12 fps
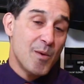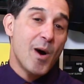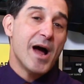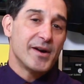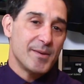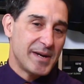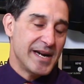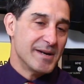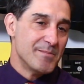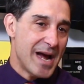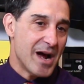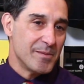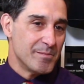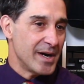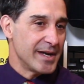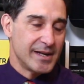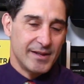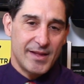wound up getting a mountain
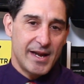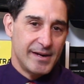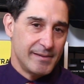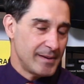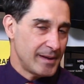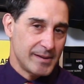bike, and then,